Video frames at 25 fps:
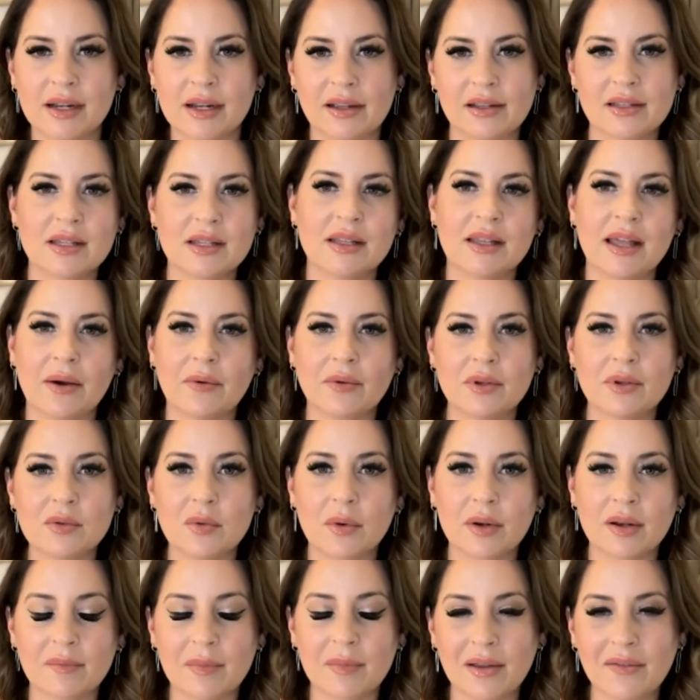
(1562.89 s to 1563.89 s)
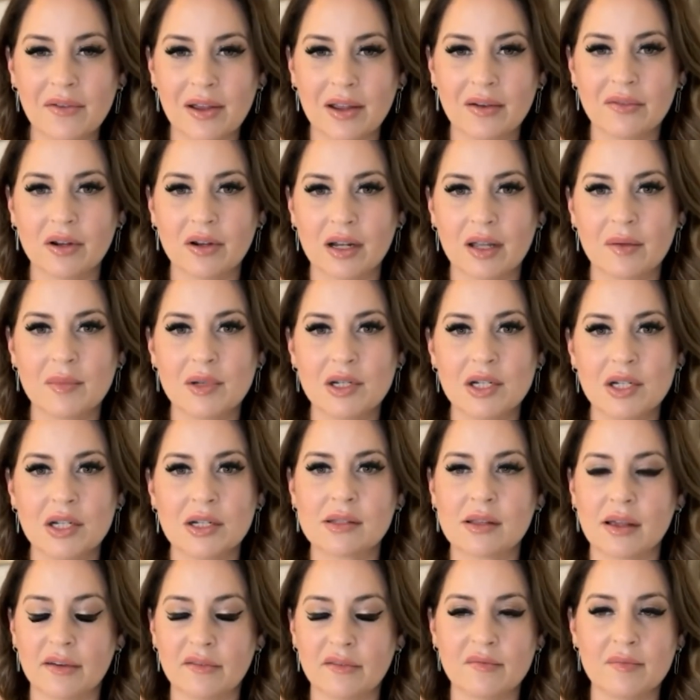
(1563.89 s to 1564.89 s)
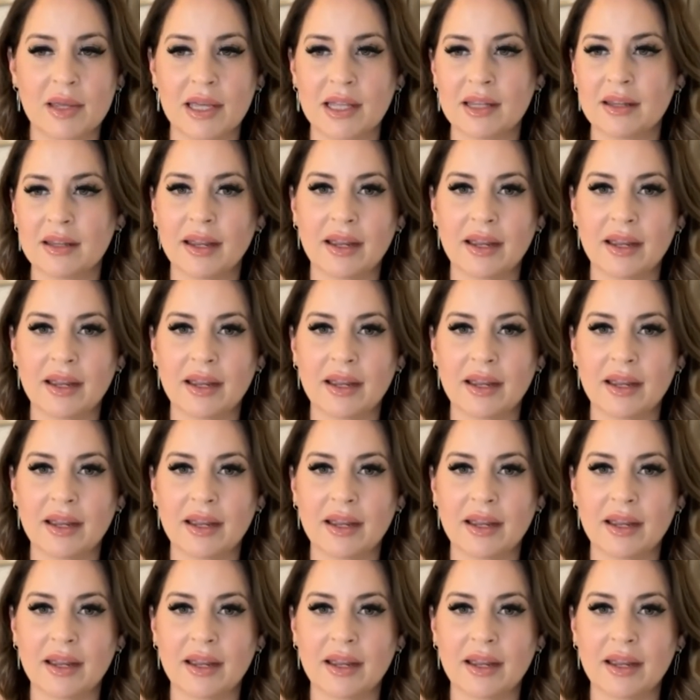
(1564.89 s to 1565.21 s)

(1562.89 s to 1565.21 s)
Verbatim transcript: And I said that was one of my favorite images of me,